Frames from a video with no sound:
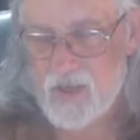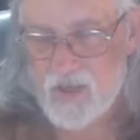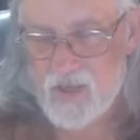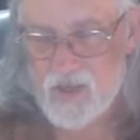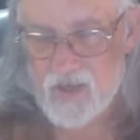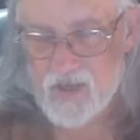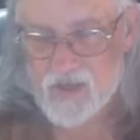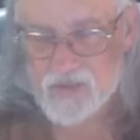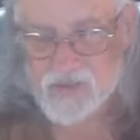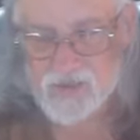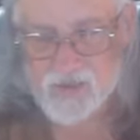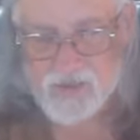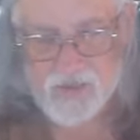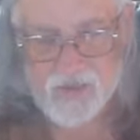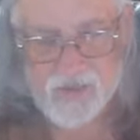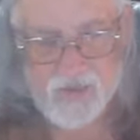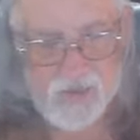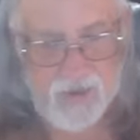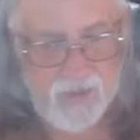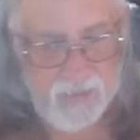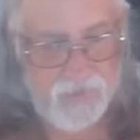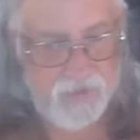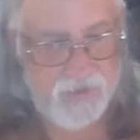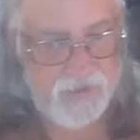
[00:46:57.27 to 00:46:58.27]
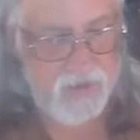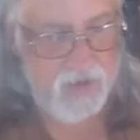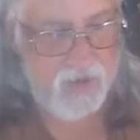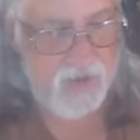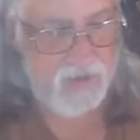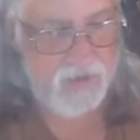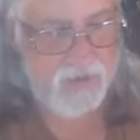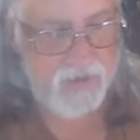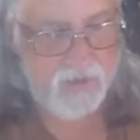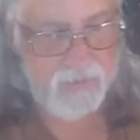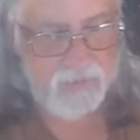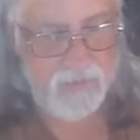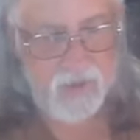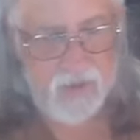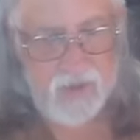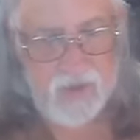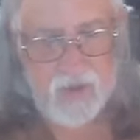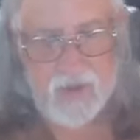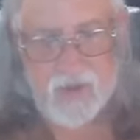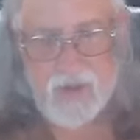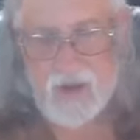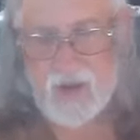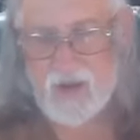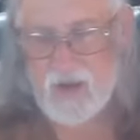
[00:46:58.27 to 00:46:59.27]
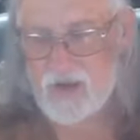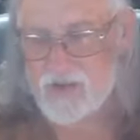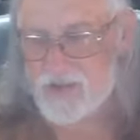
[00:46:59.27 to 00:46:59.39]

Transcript: I ask you to uh, protect them. I